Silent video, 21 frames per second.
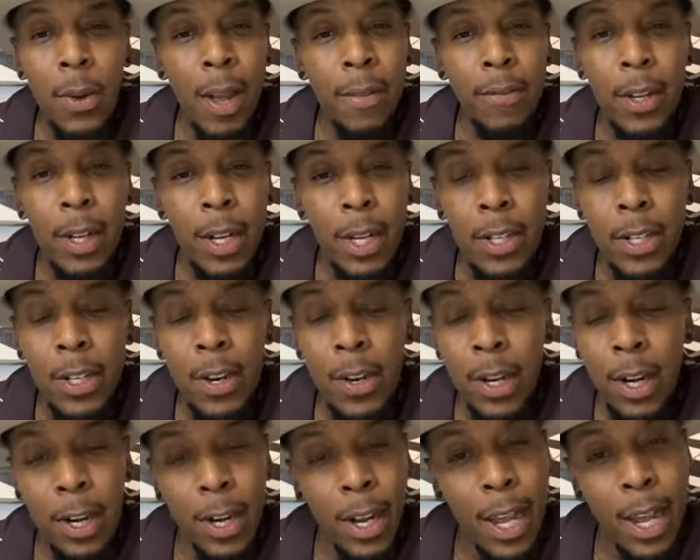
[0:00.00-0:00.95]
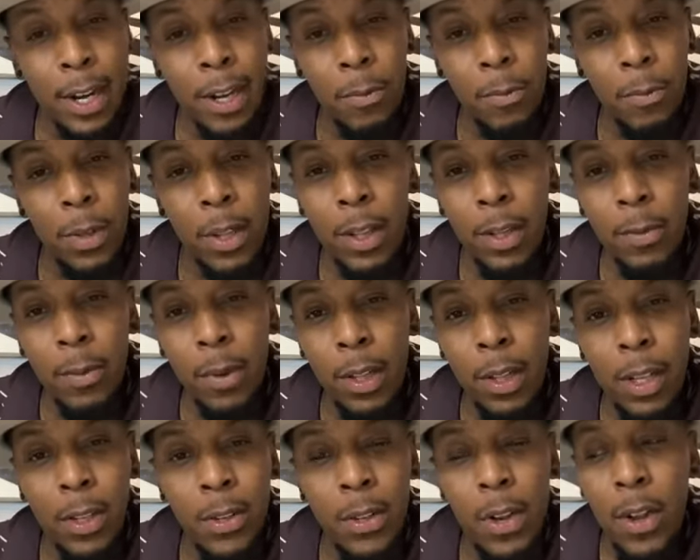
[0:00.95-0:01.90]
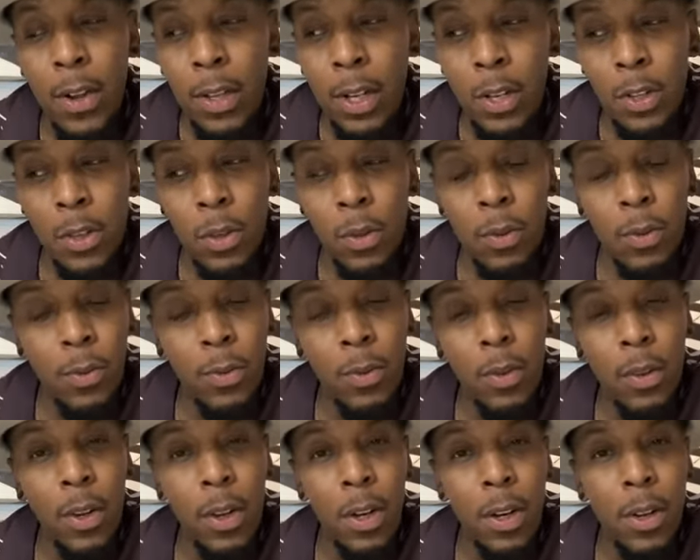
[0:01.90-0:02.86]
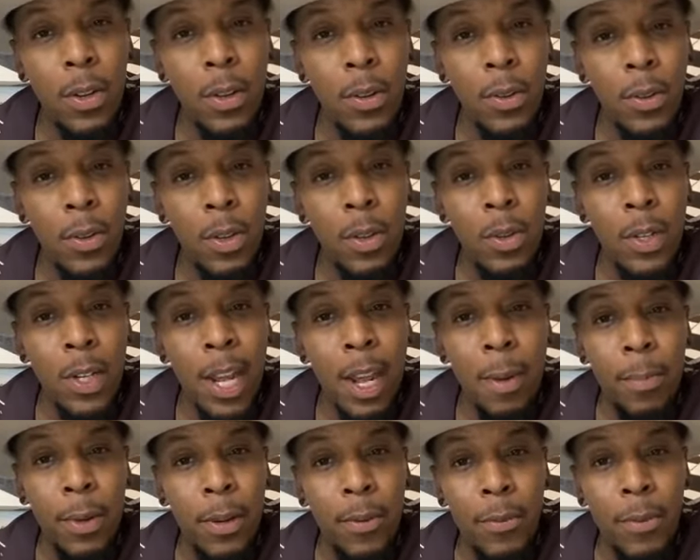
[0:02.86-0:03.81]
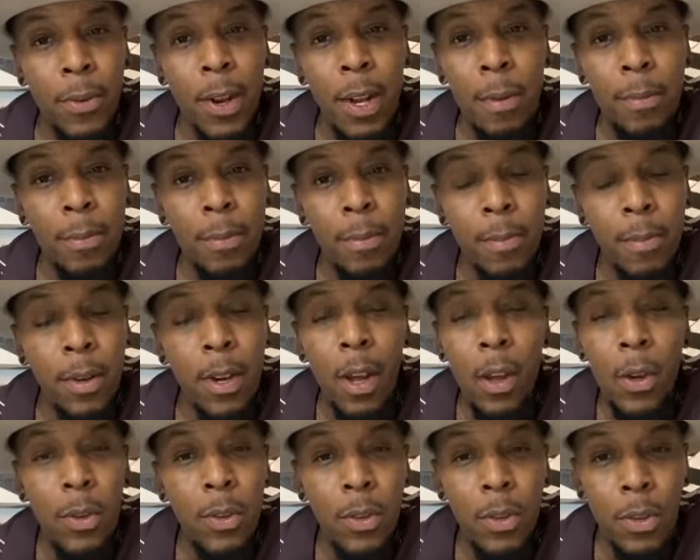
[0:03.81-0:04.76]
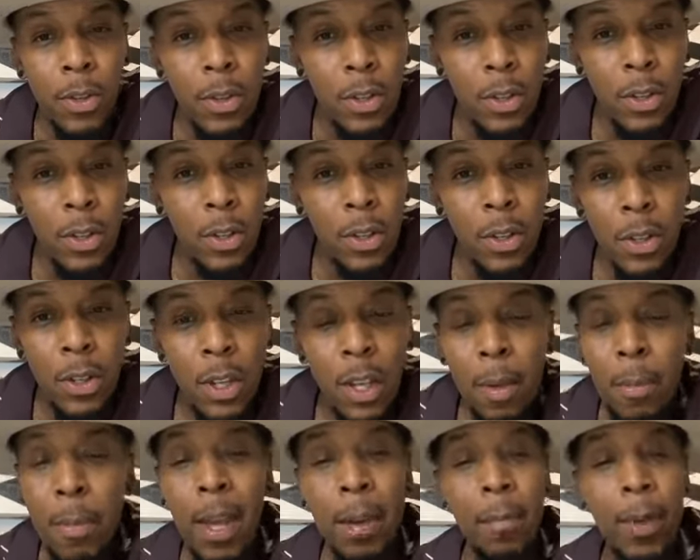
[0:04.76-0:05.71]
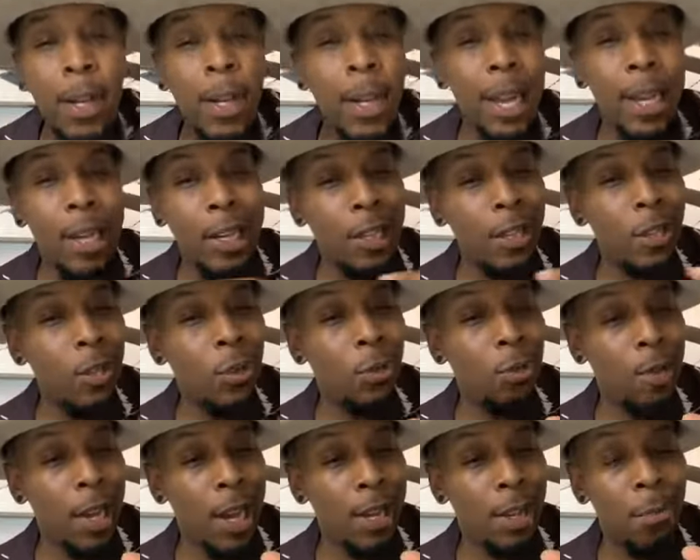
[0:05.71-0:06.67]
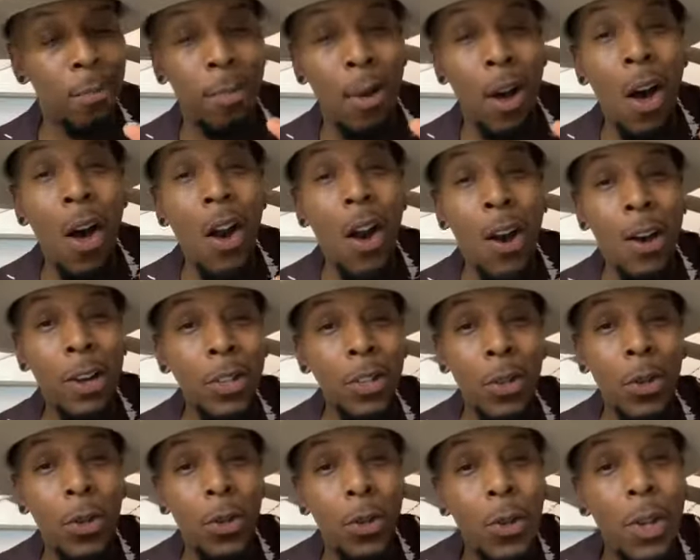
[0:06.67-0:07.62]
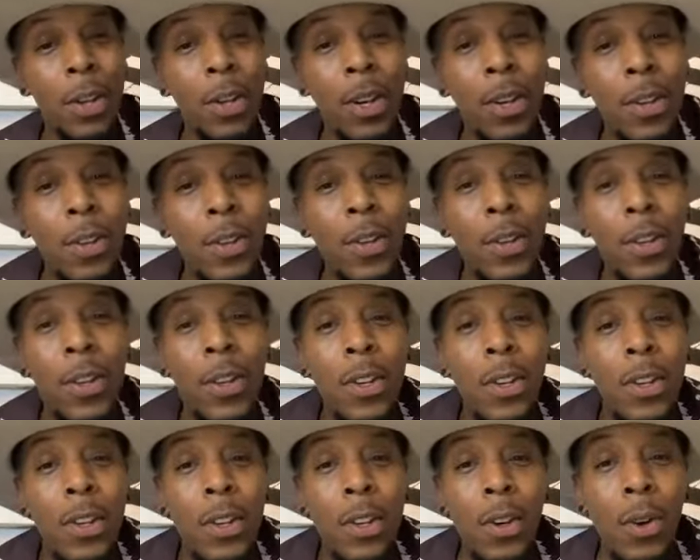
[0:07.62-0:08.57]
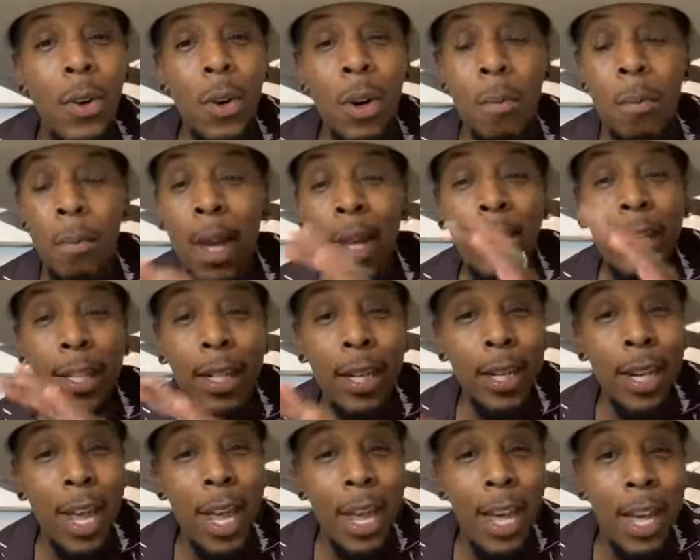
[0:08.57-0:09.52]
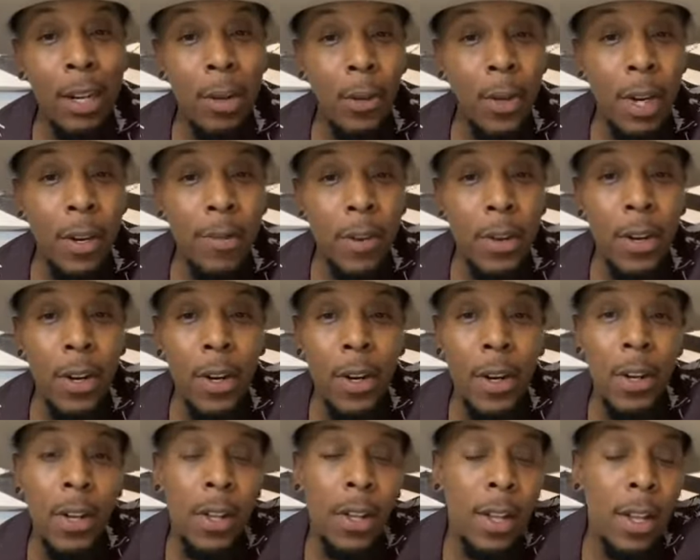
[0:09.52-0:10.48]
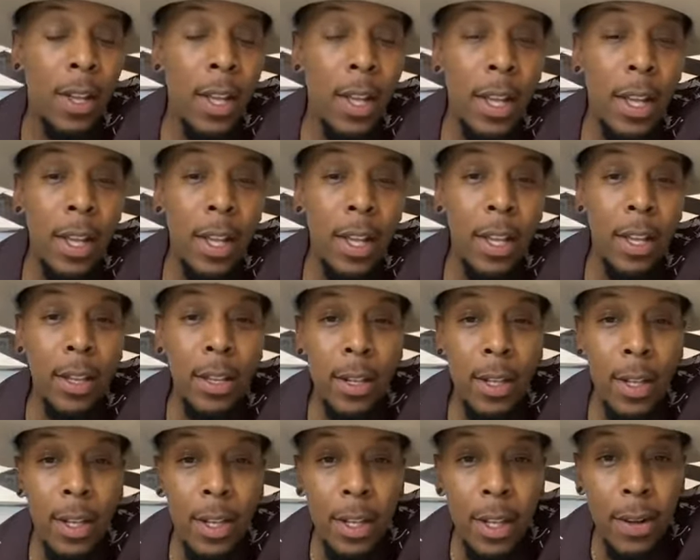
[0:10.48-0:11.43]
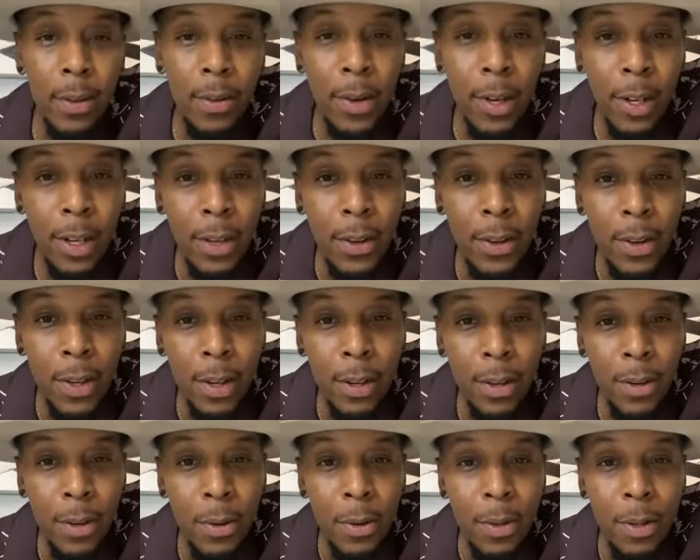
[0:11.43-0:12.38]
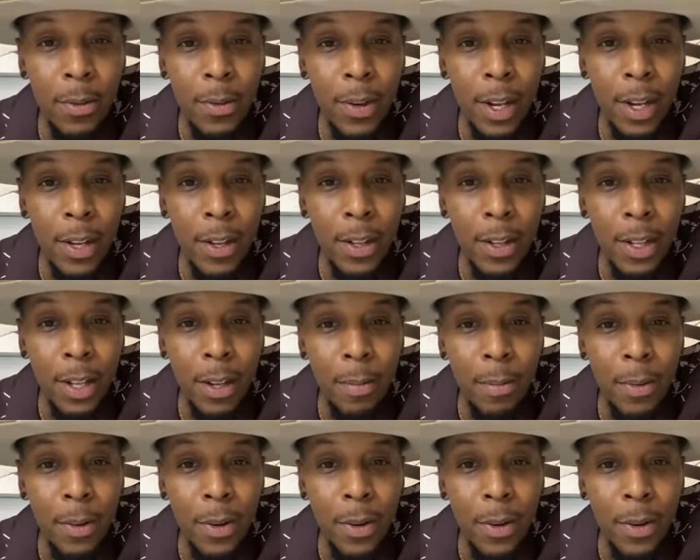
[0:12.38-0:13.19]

It don't have to necessarily line up with, with the song that you, you know, you sampling from. No. It may be like a little, like a bar or two, you know, or a melody line or whatever. Uh, they're really going to crucify you.